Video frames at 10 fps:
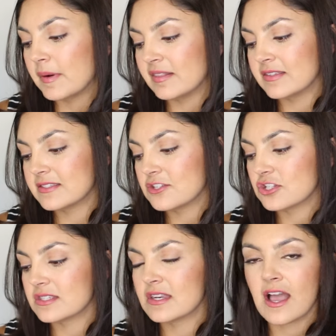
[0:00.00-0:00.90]
But this is
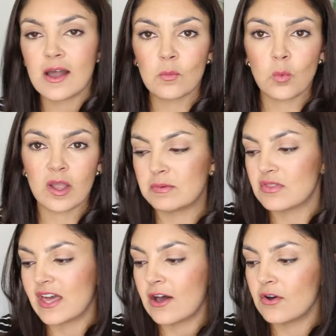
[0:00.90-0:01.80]
just not one
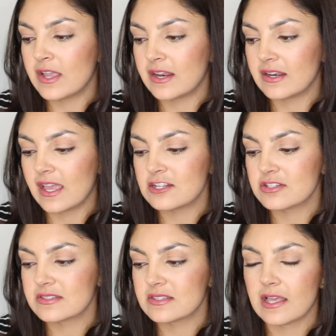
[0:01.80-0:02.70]
without, and I
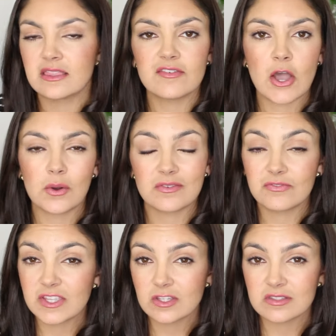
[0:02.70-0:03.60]
just, I love how it
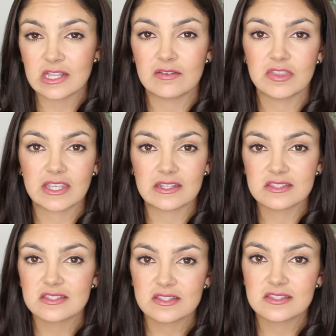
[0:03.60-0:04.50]
feels. I love the
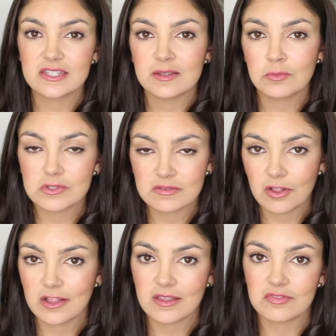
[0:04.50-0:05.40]
consistency, and most of
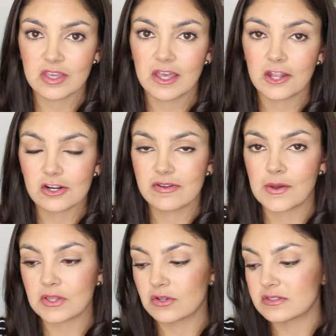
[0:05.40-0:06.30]
all, I love the color of
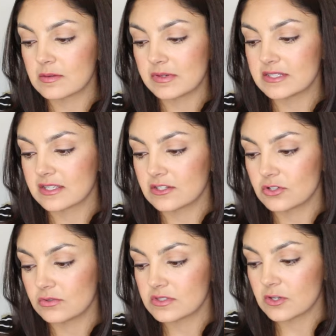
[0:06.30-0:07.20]
how it looks on my skin
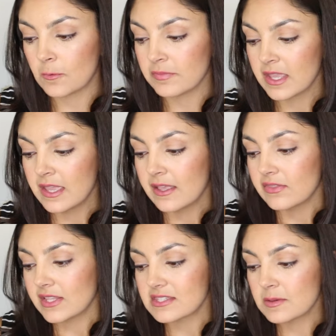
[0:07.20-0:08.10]
tone. So
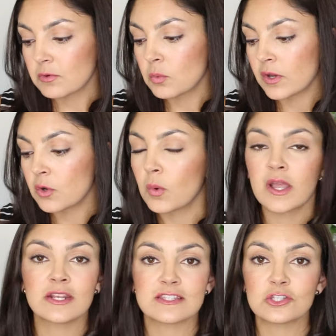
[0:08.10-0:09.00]
that's number
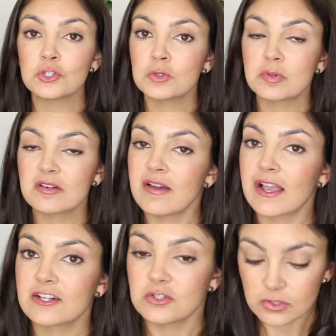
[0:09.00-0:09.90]
101. It's Nude
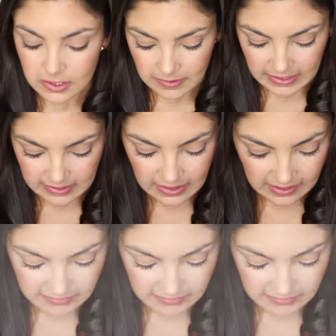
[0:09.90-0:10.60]
Provocateur, and I